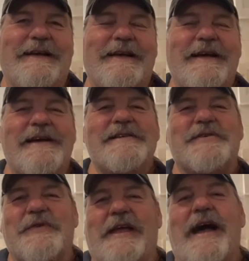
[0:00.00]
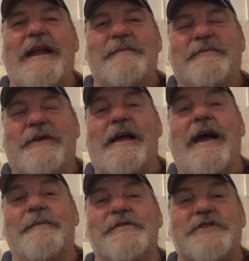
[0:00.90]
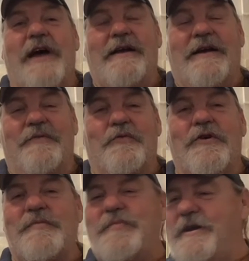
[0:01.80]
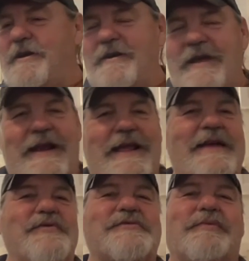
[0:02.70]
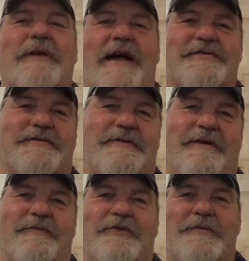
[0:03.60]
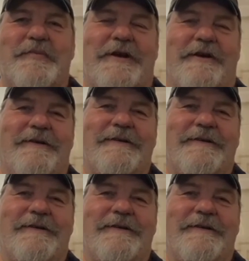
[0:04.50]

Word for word: Right. So we got him. We got him to shotgun one beer, and he was plastered on one beer.